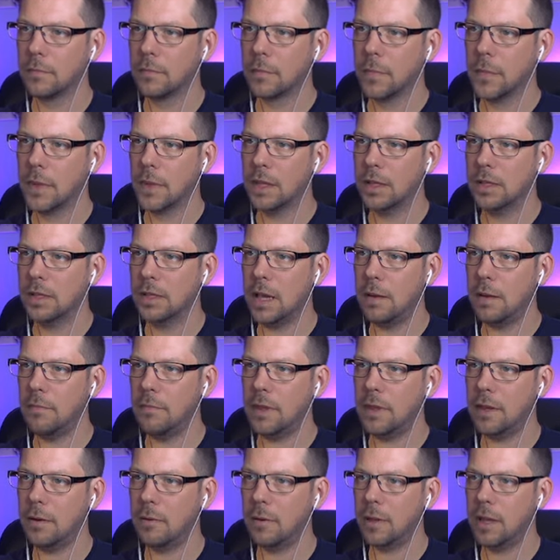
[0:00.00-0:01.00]
And the same
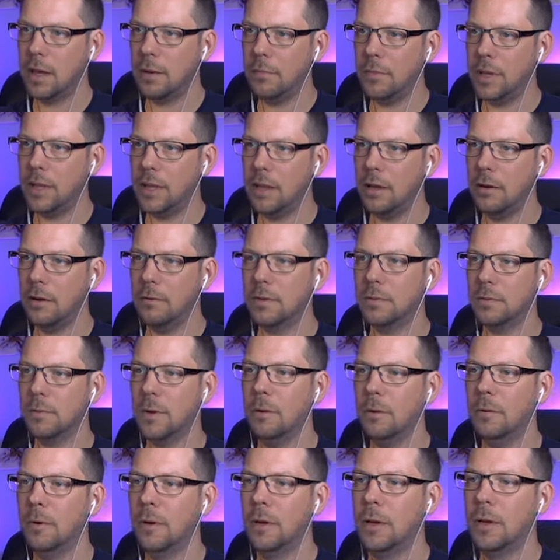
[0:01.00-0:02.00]
thing with that bit there as
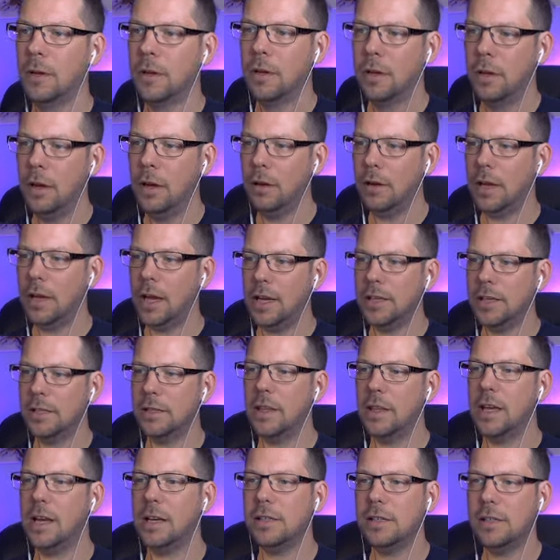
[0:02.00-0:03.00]
well. Okay, so
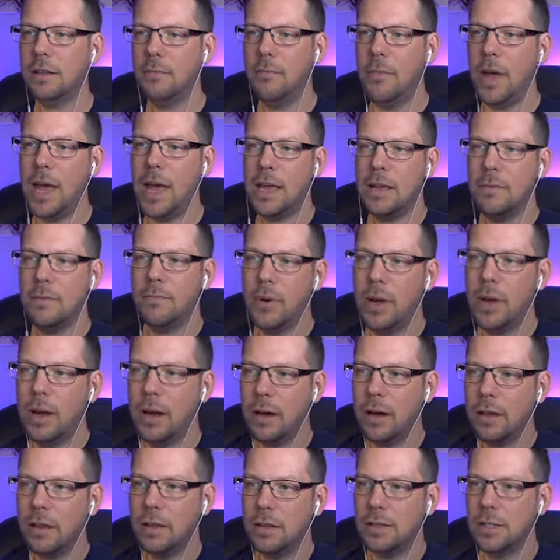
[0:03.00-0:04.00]
that's the main
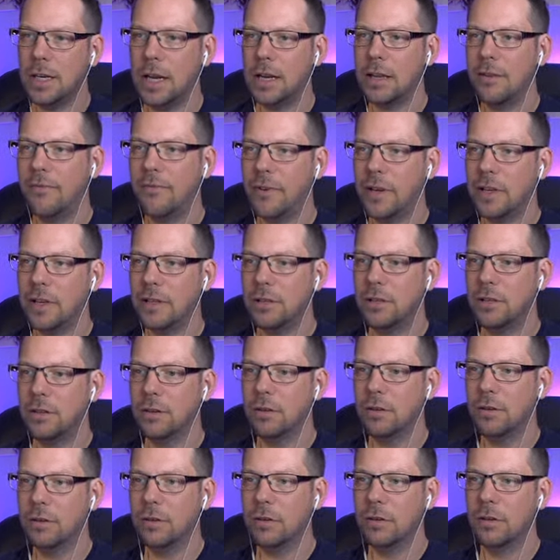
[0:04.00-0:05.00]
part of the jellyfish
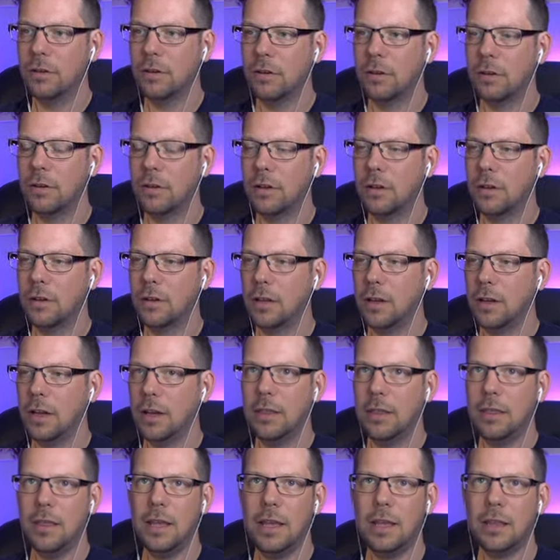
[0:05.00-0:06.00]
done. I
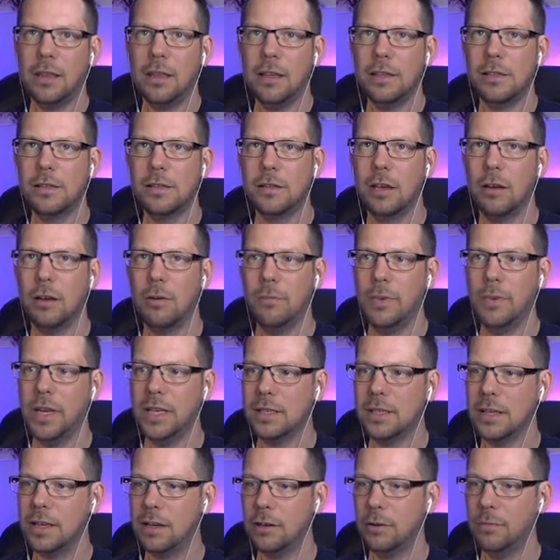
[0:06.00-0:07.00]
think this top
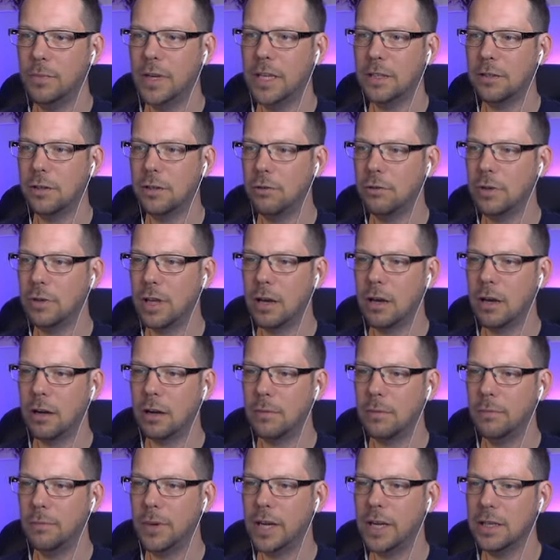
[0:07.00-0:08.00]
bit's a little bit too dark
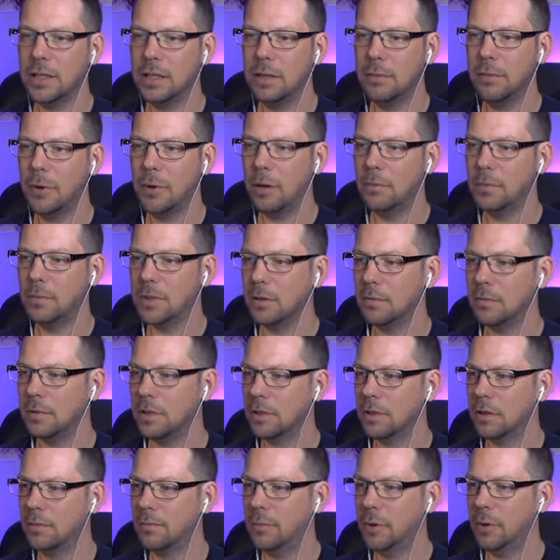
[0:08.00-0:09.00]
compared to the bottom, so I'm just
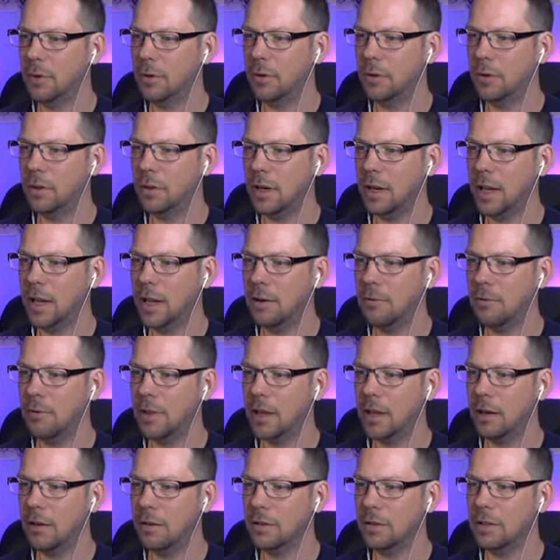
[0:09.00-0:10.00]
going to put another layer of
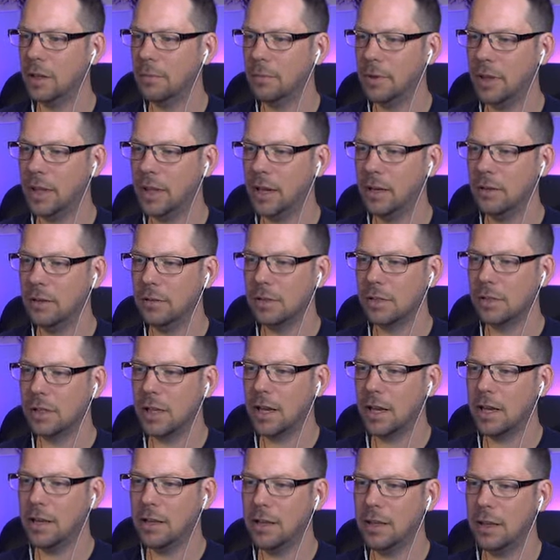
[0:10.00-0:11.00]
that on top of that and just
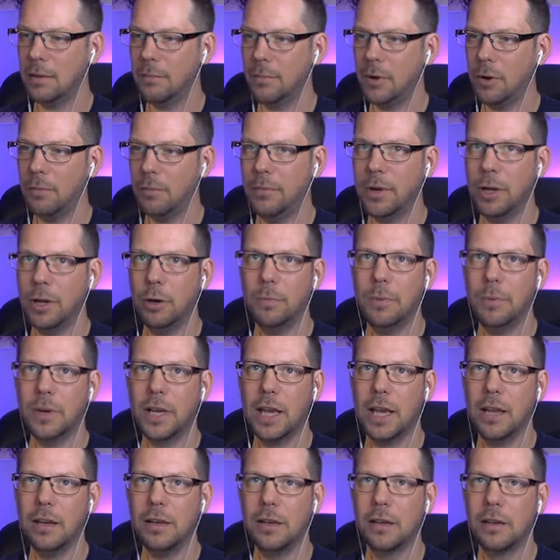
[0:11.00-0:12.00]
lighten that bottom bit up
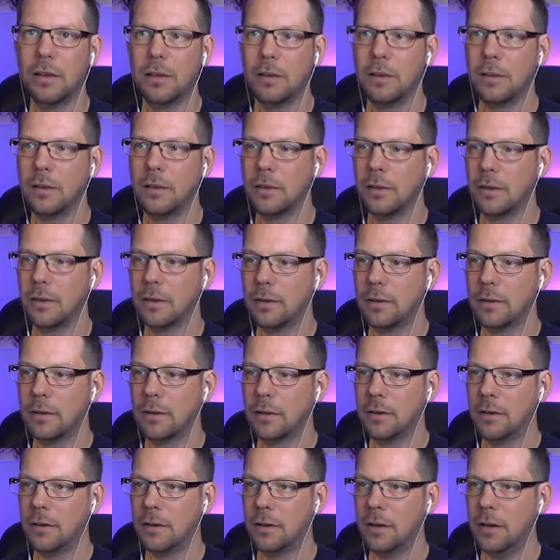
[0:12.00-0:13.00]
again.
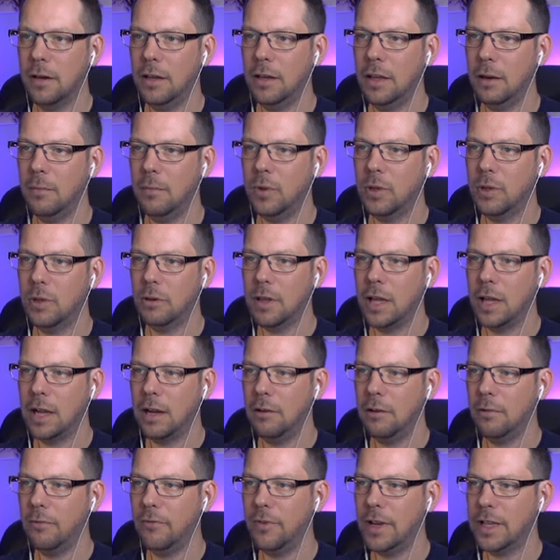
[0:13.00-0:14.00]
And then we'll do that
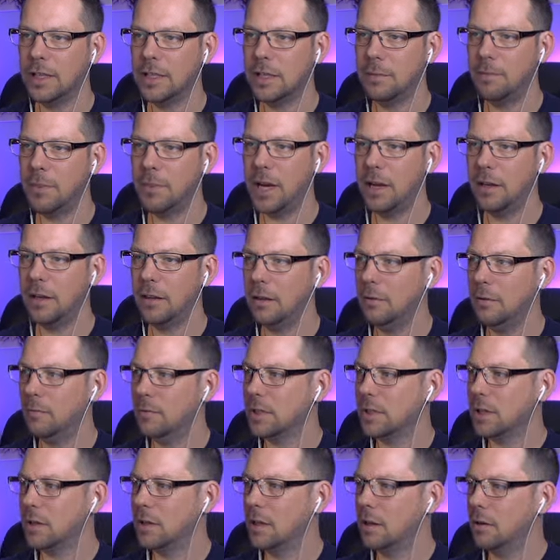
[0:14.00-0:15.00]
little fancy pattern that
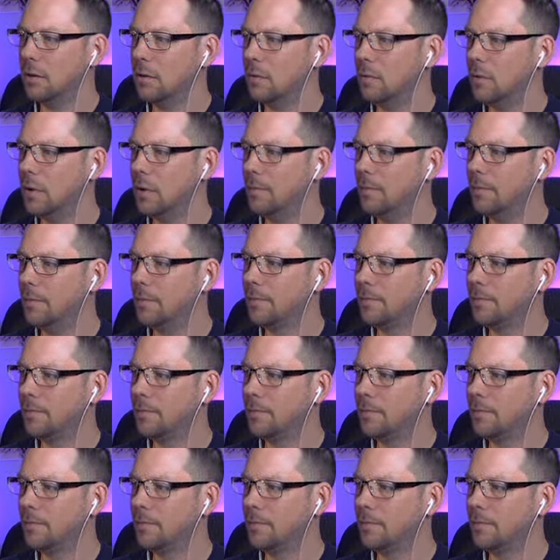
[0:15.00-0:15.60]
was on the other one.